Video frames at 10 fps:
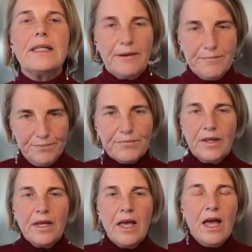Yeah.
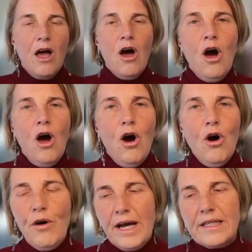All
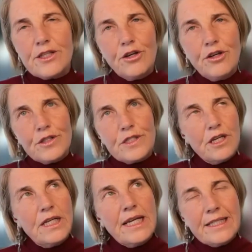right. So
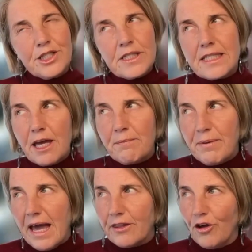let's just get
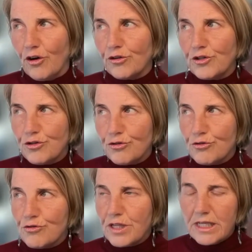back, though,
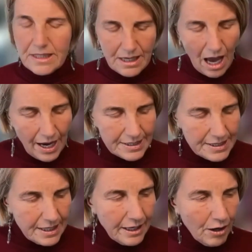to this
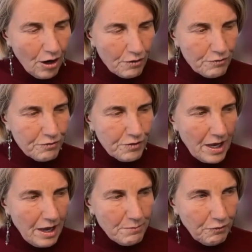idea of,
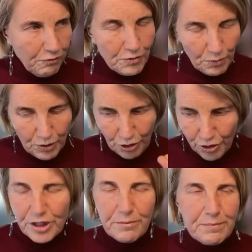we'll go
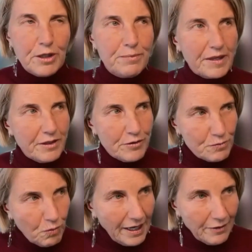to the bill, but there is
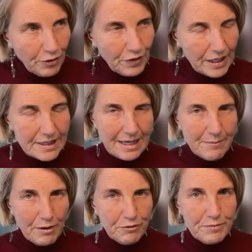one other thing that's come
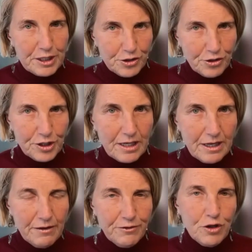up for me, Jodie.
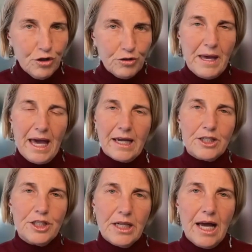If you look back
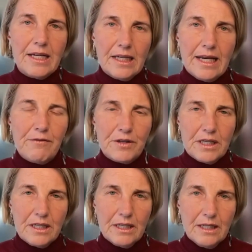to 9/11,
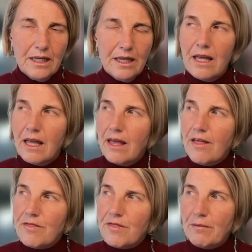
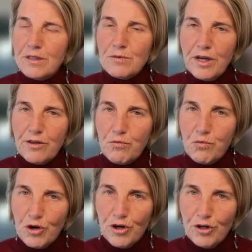That was where the
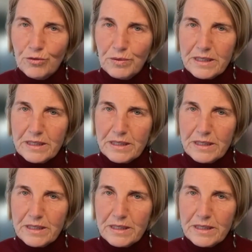world was